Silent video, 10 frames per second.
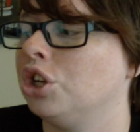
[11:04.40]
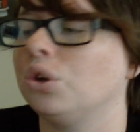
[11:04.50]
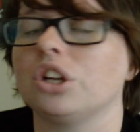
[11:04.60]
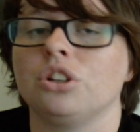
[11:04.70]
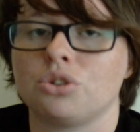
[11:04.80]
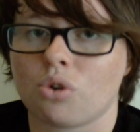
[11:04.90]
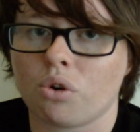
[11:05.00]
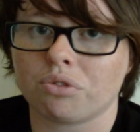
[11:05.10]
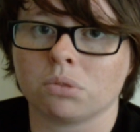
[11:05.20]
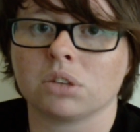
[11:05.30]
you can
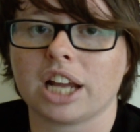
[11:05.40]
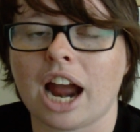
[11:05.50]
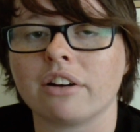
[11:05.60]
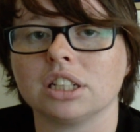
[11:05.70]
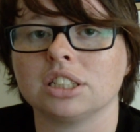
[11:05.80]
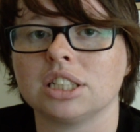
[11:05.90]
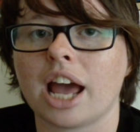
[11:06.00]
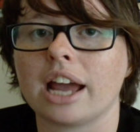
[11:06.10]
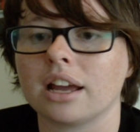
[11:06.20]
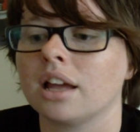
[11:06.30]
draw from the character
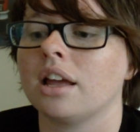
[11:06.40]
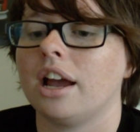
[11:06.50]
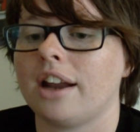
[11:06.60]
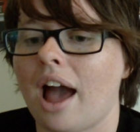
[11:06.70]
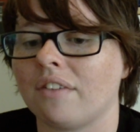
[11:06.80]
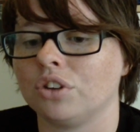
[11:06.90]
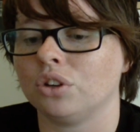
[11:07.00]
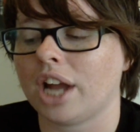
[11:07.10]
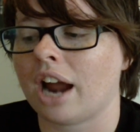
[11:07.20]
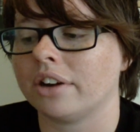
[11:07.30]
deck and have a
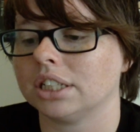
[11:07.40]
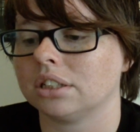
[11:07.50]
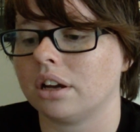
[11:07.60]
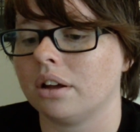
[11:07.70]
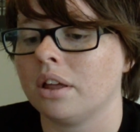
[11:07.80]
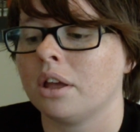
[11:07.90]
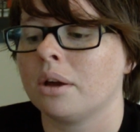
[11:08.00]
new character.